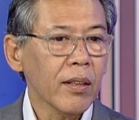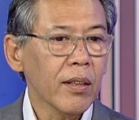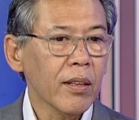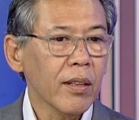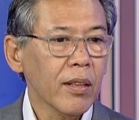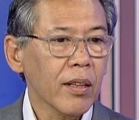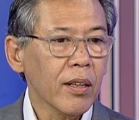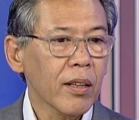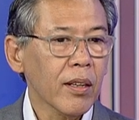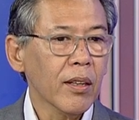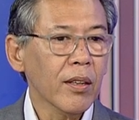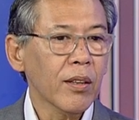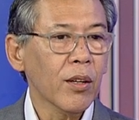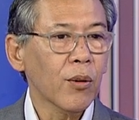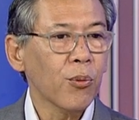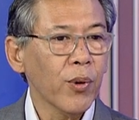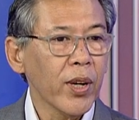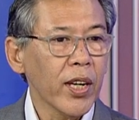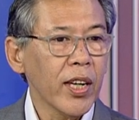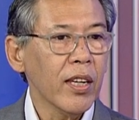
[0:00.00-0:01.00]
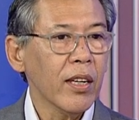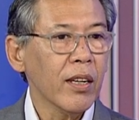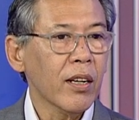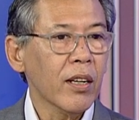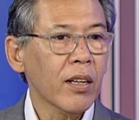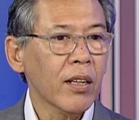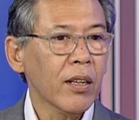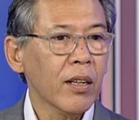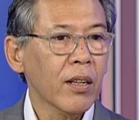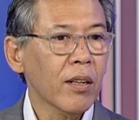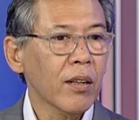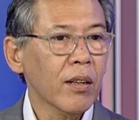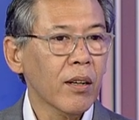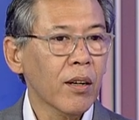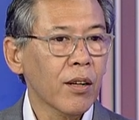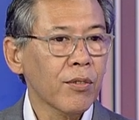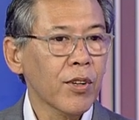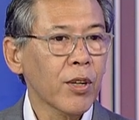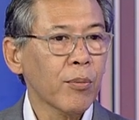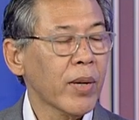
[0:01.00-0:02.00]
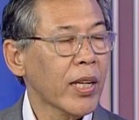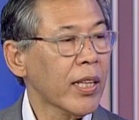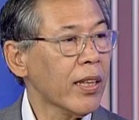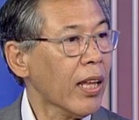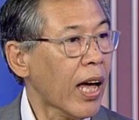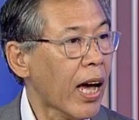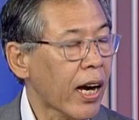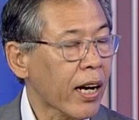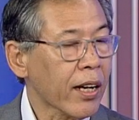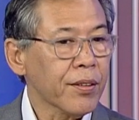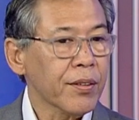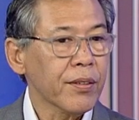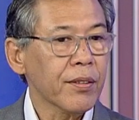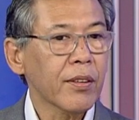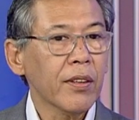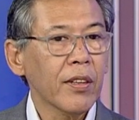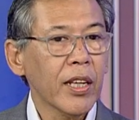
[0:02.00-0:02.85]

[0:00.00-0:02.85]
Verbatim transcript: the, the way our government acts,